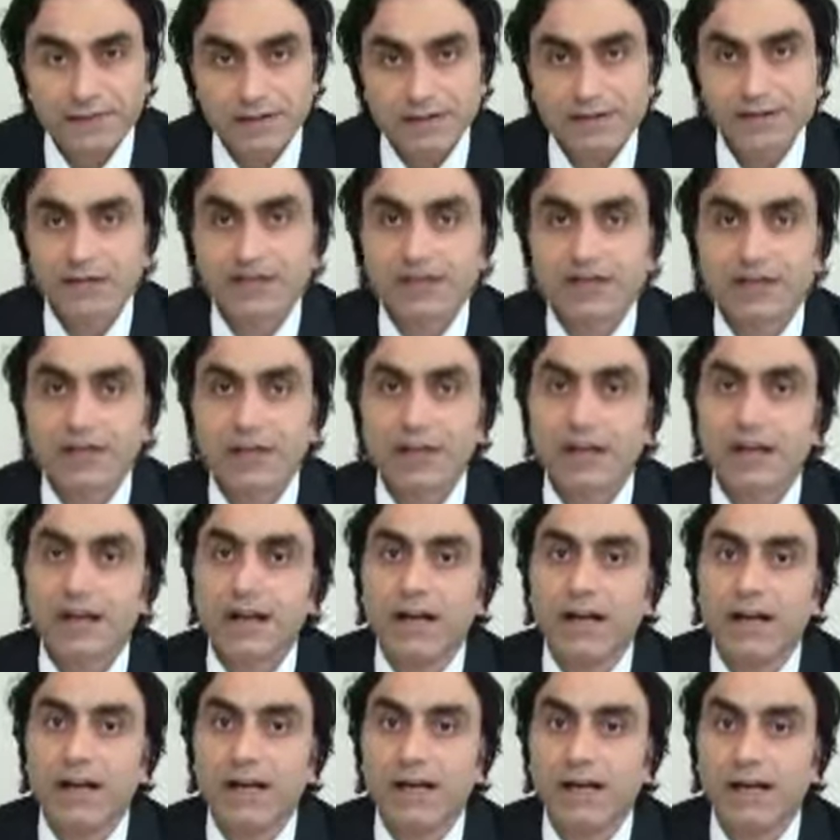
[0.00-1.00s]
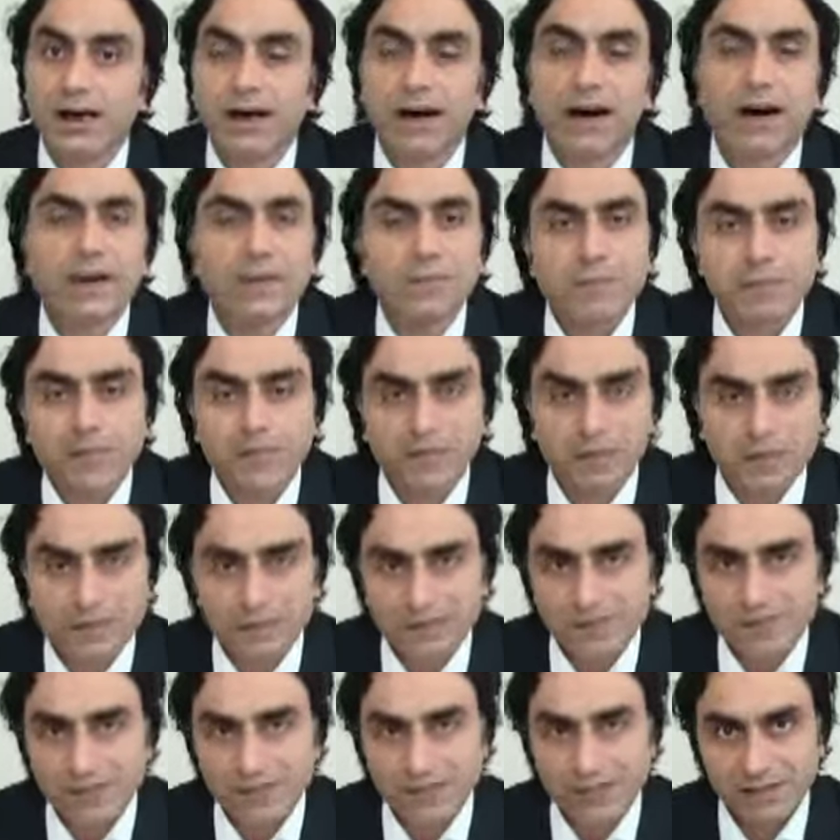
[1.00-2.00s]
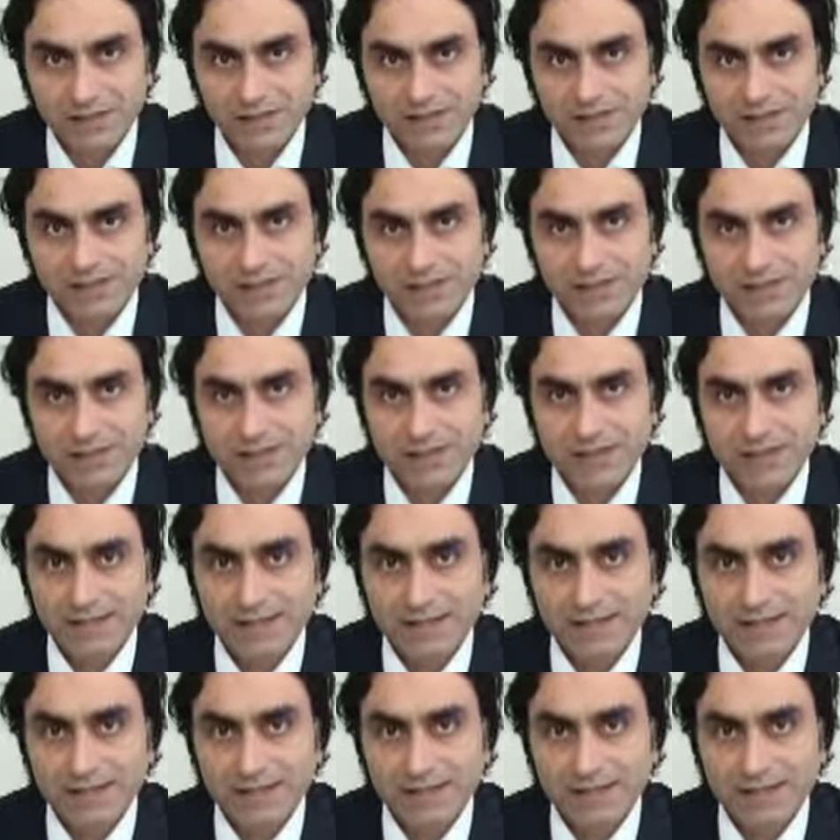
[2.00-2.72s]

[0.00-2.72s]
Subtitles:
harming themselves